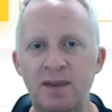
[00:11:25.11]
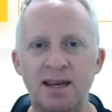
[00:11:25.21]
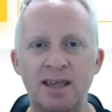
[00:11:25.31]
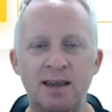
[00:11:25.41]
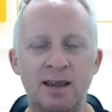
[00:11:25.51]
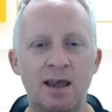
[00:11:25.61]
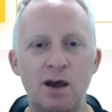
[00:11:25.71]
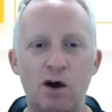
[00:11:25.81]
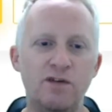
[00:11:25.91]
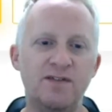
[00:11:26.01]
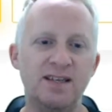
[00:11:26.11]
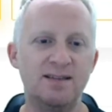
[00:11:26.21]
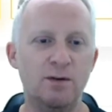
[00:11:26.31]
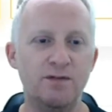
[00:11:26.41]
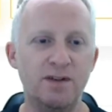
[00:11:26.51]
meaning of
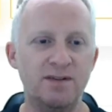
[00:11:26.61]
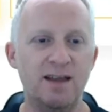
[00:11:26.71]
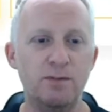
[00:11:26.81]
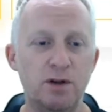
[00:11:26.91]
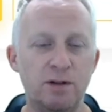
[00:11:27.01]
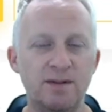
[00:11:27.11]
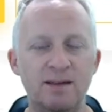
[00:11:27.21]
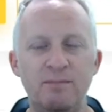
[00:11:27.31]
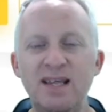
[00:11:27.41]
this of the type of content,